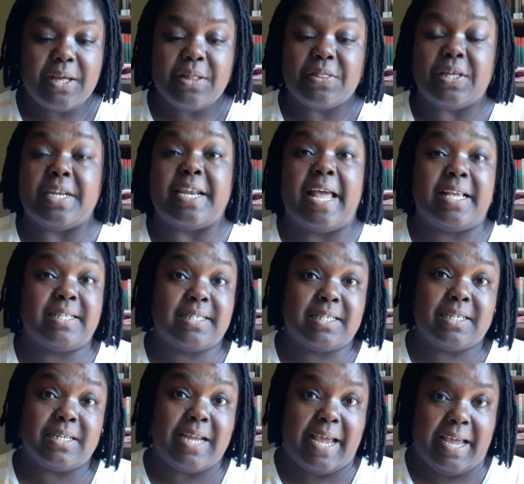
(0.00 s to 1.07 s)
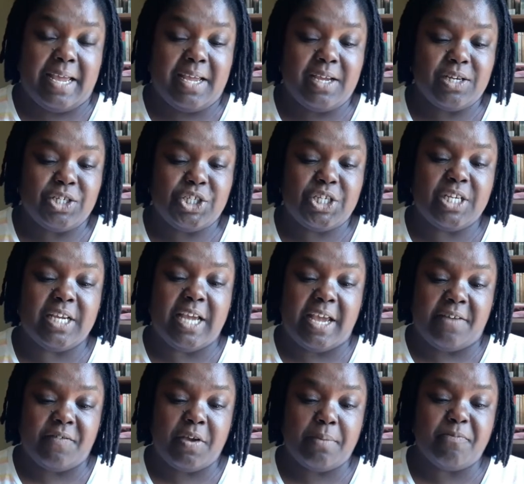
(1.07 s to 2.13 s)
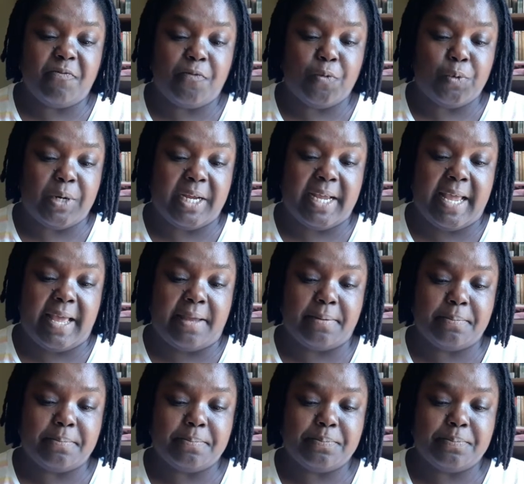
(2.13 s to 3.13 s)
The next day, she gave him food again.